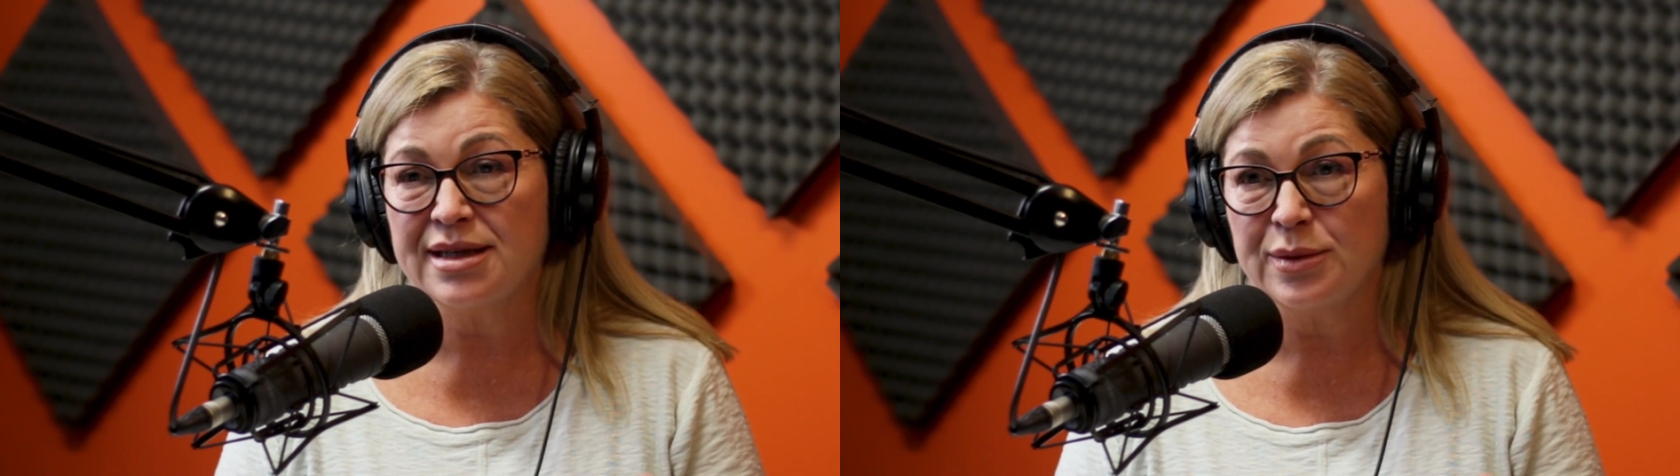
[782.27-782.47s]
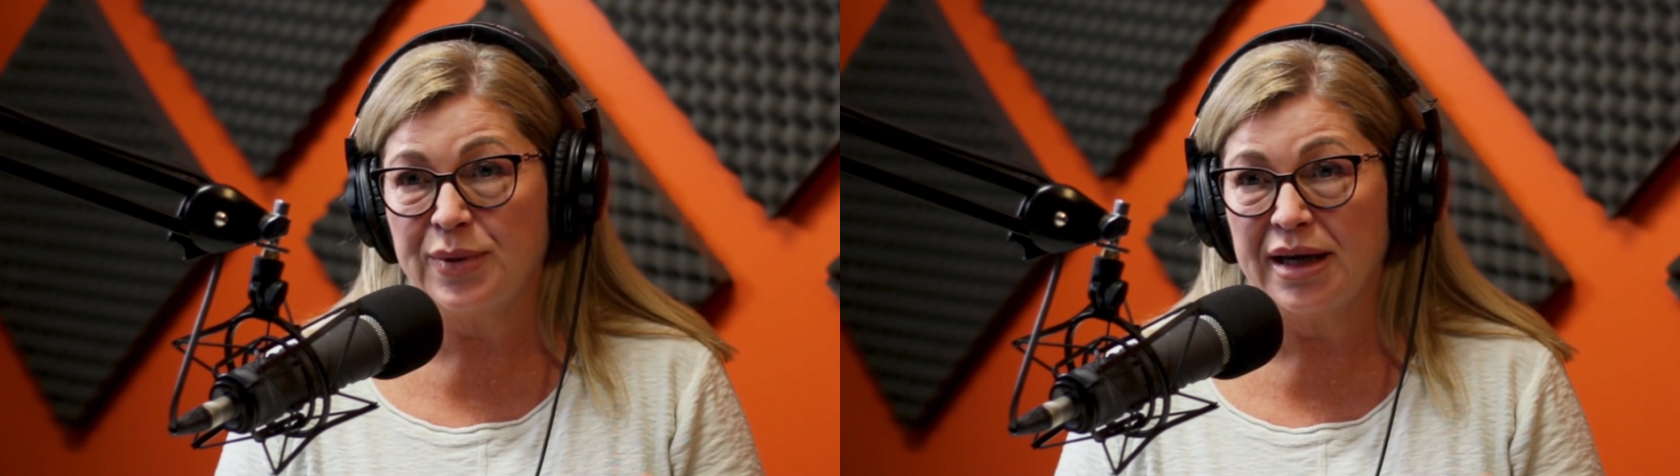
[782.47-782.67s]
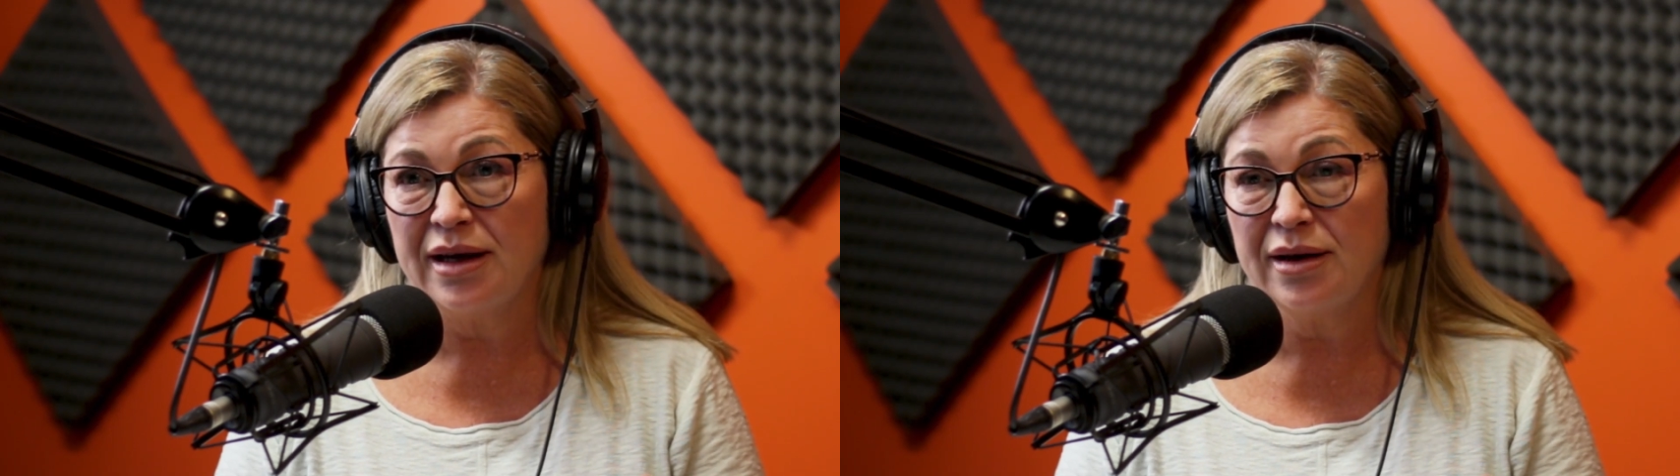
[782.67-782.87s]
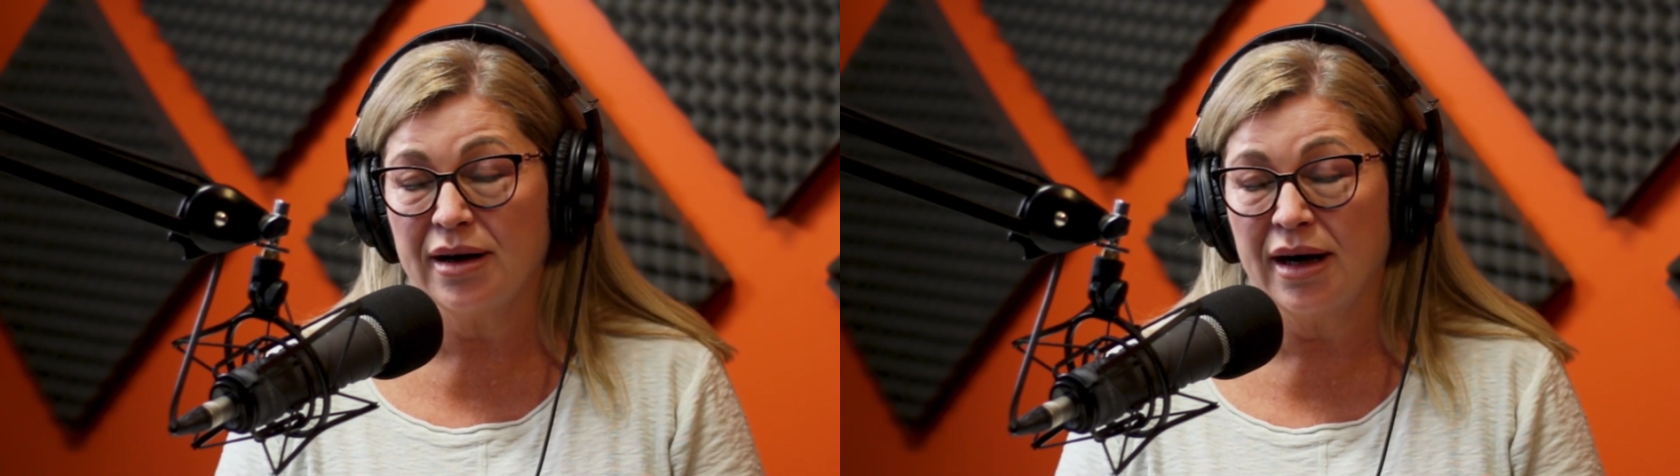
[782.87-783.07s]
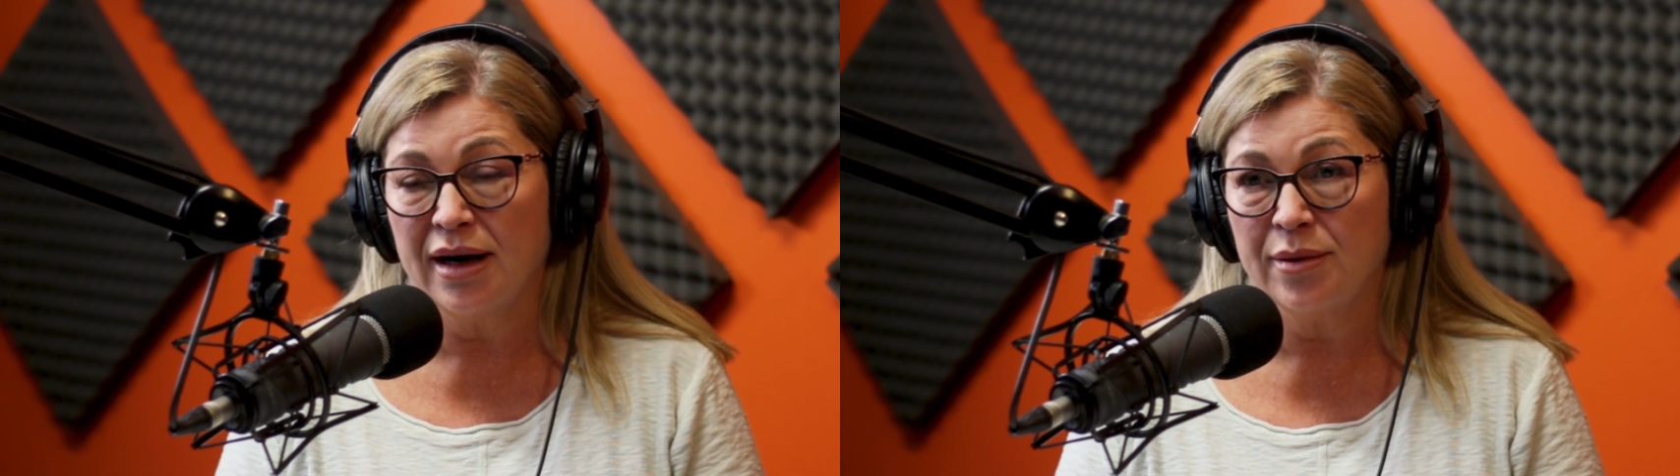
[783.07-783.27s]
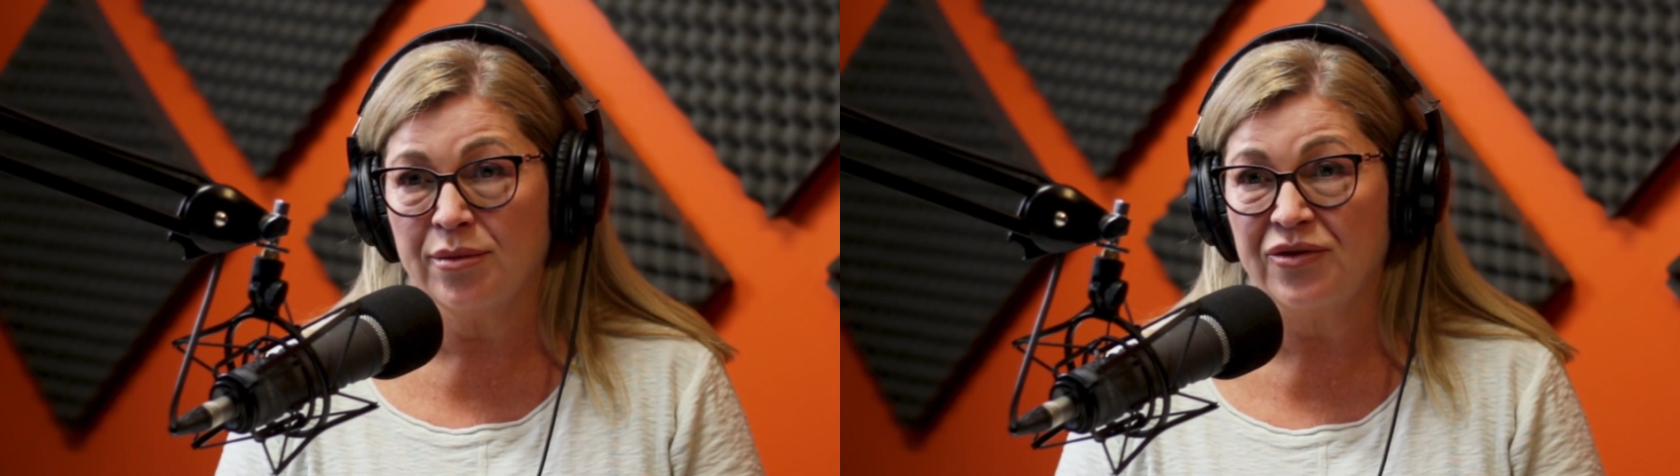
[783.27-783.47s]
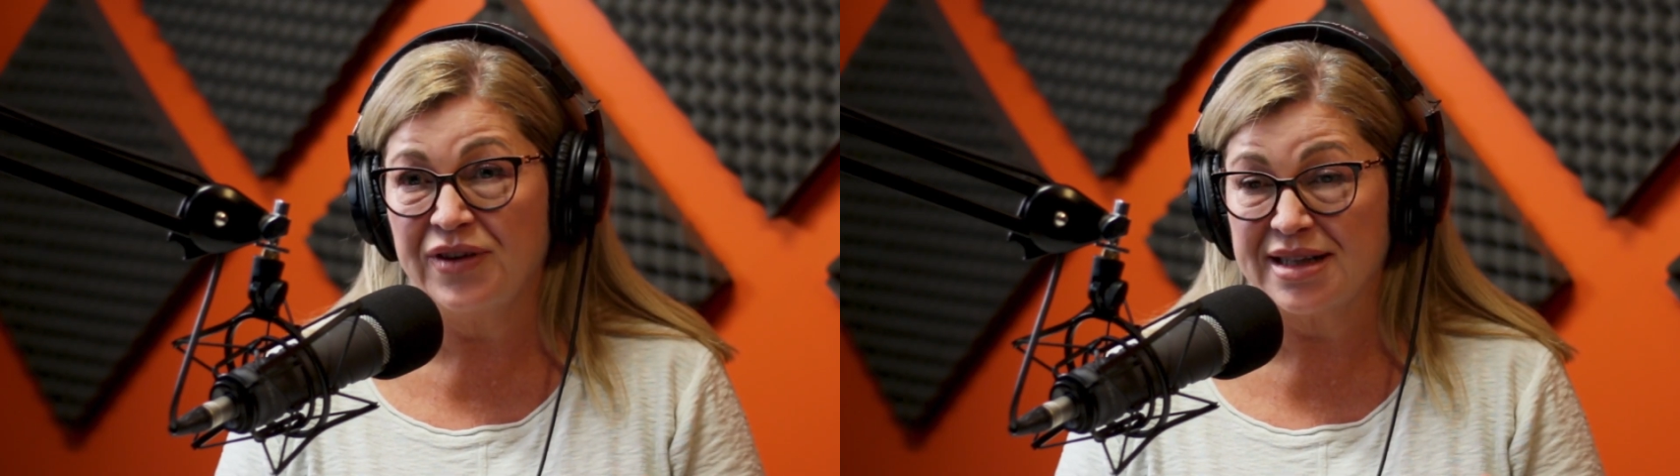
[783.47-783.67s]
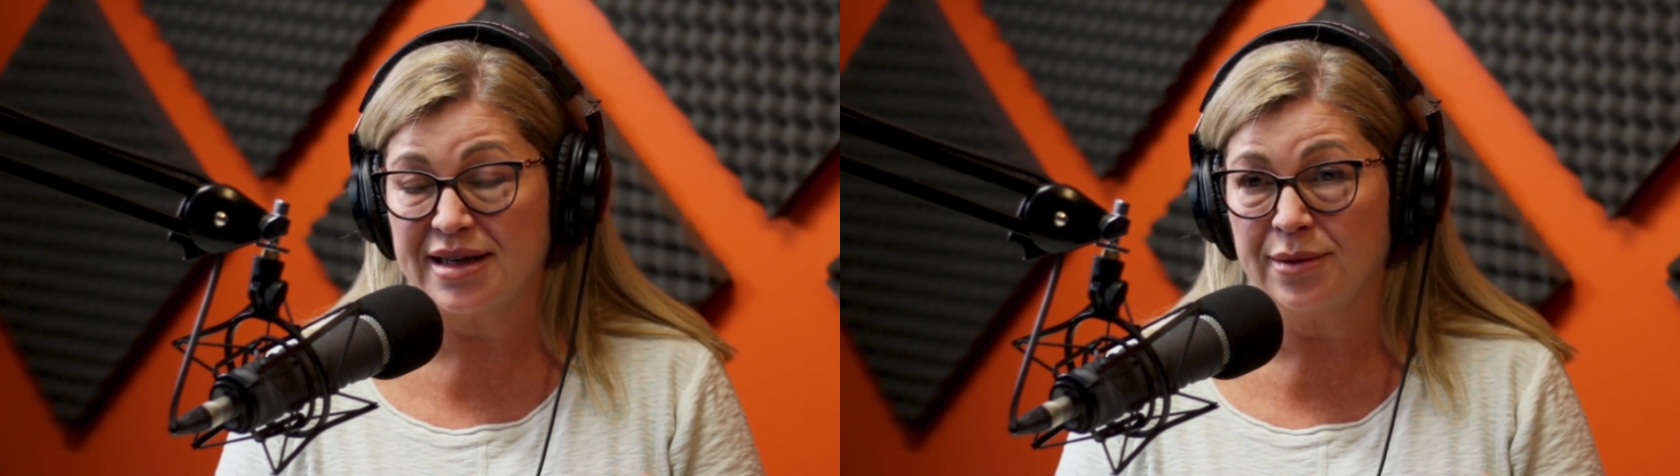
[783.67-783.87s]
to be
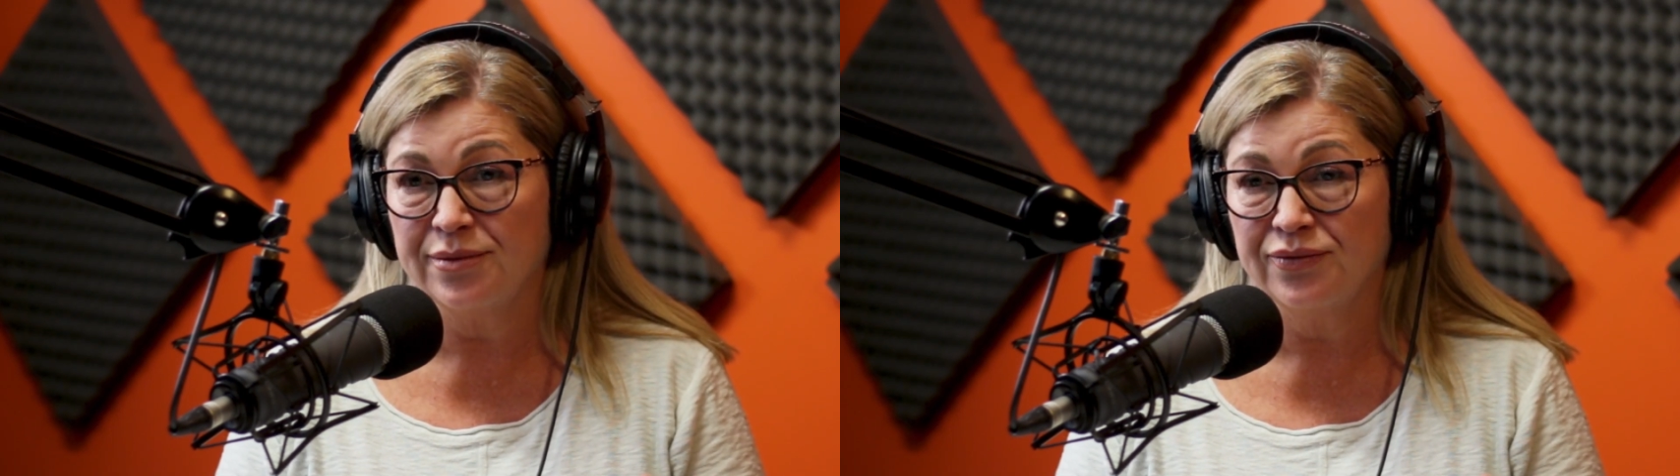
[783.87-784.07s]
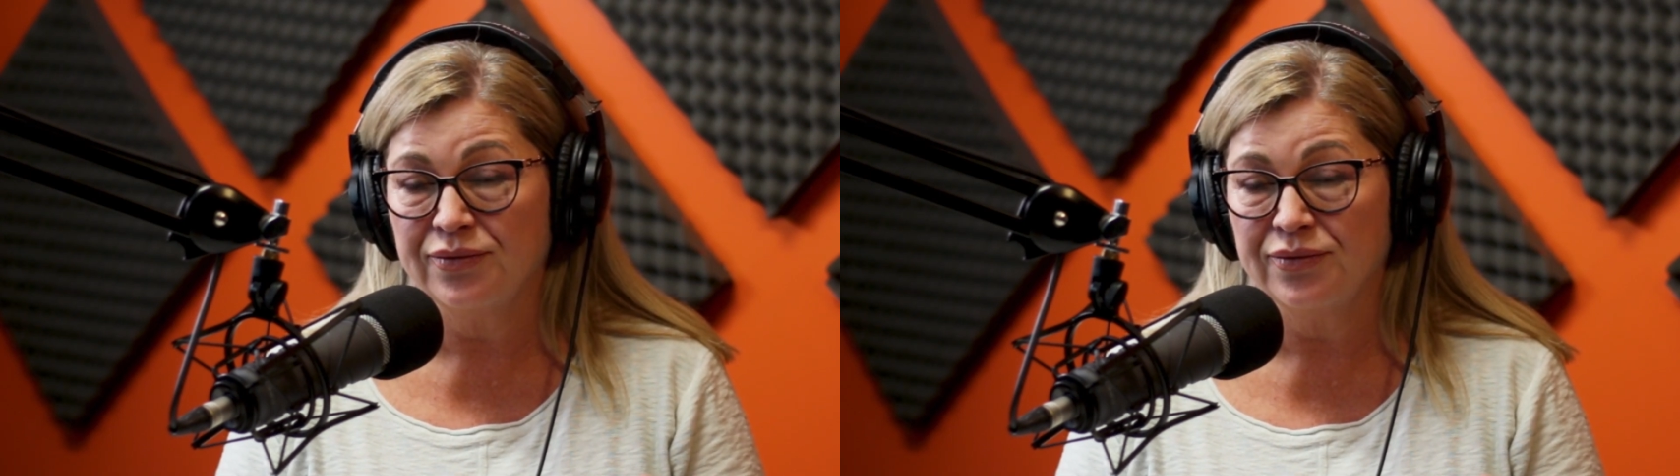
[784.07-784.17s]
fixed up.